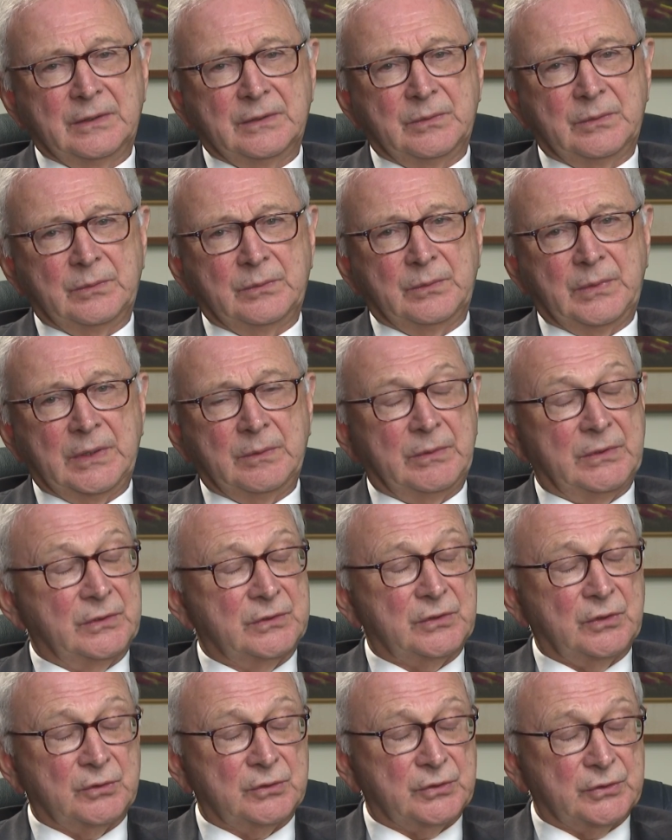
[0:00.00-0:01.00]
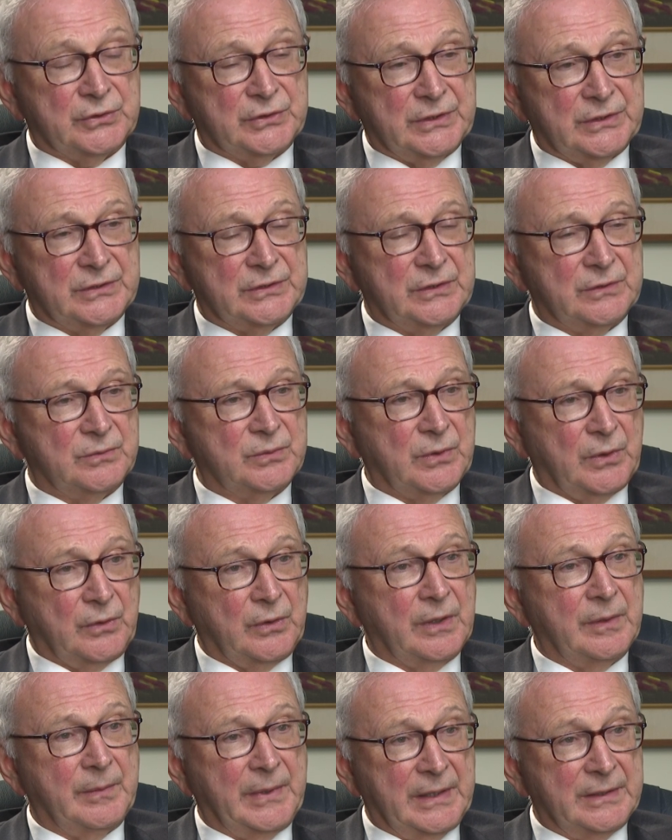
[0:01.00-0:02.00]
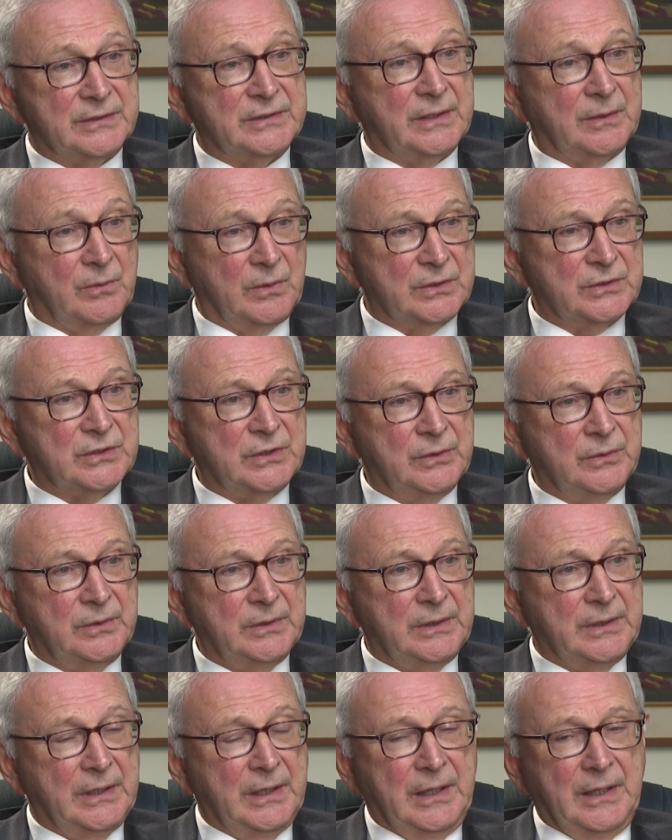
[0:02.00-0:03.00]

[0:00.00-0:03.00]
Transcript: maybe the social assistance program as they once knew it,